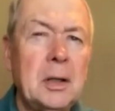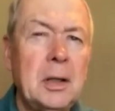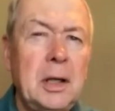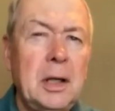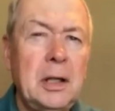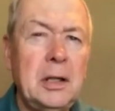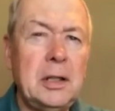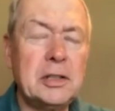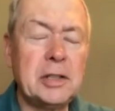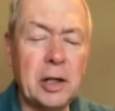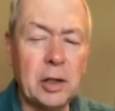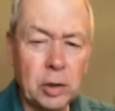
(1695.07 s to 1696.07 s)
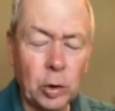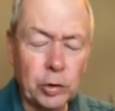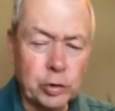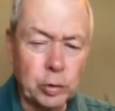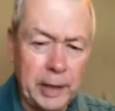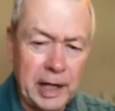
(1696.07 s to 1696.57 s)
a desired
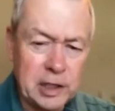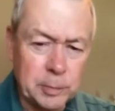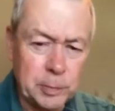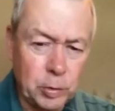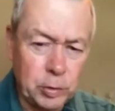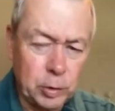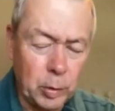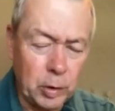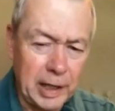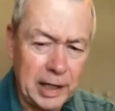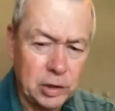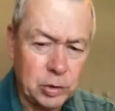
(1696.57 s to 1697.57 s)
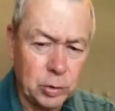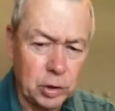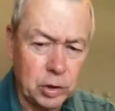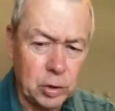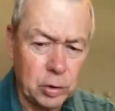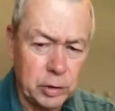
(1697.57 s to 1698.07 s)
cultural attribute you would like to
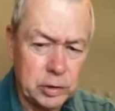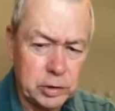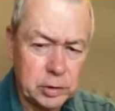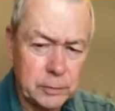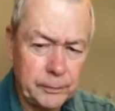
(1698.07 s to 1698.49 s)
encourage.